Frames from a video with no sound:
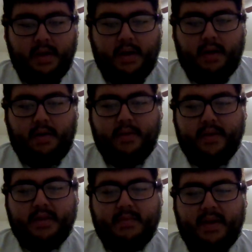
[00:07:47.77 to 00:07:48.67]
All
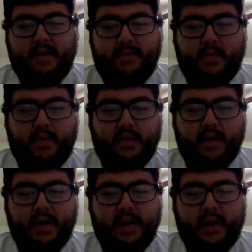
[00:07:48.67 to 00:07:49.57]
these men of war
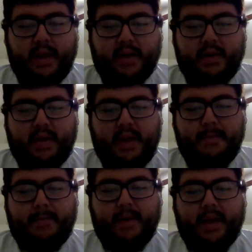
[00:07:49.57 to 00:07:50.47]
that could
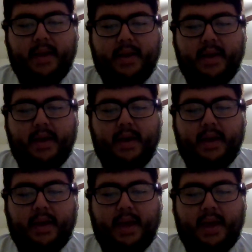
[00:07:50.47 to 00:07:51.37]
keep rank
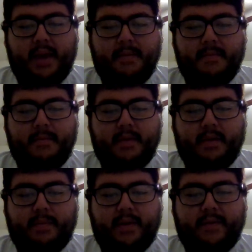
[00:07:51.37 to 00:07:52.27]
came with a
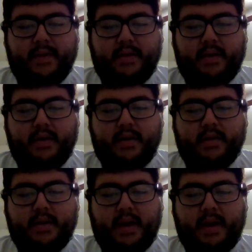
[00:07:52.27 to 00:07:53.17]
perfect heart
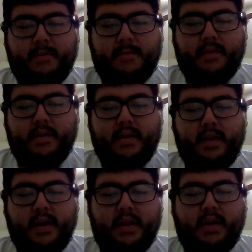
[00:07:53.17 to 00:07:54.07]
to Hebron
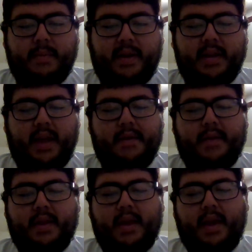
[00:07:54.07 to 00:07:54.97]
to make
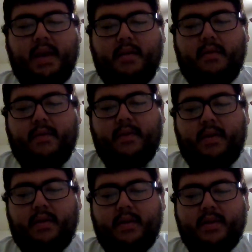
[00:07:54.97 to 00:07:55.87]
David king over
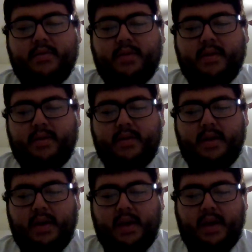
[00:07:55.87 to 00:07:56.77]
all Israel.
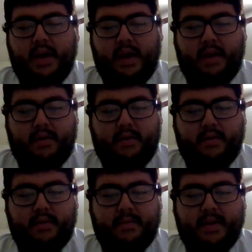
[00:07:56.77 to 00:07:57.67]
And all
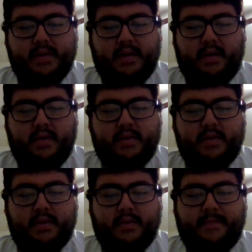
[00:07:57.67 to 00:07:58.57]
the rest
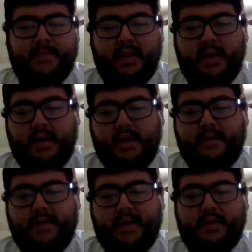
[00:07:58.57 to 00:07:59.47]
also
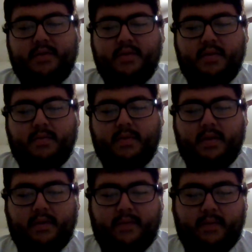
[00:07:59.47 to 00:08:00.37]
of Israel were
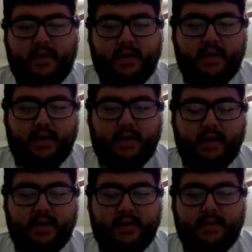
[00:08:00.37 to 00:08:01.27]
of one
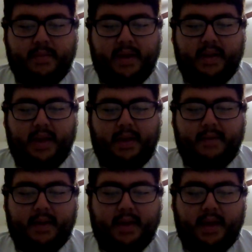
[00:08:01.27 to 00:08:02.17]
heart to make
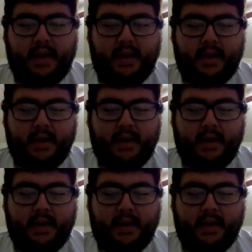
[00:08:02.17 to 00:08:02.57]
David king.